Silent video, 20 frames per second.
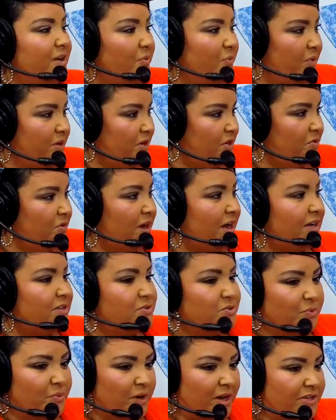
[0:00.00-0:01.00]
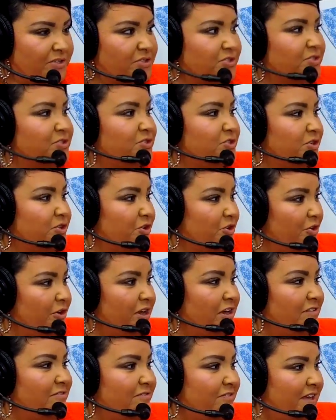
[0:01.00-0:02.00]
when you guys register your
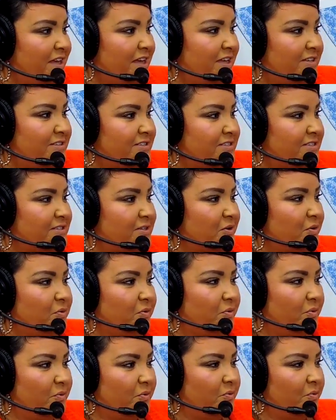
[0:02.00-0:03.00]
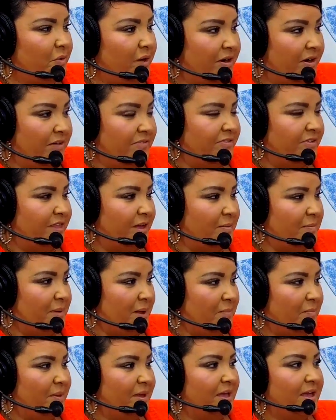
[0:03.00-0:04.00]
event, wherever that
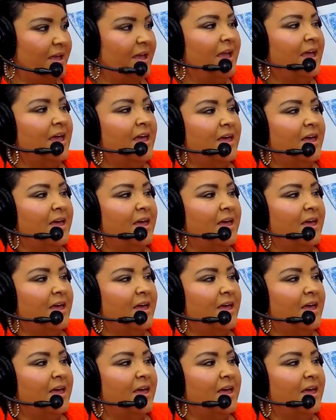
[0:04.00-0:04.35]
may be,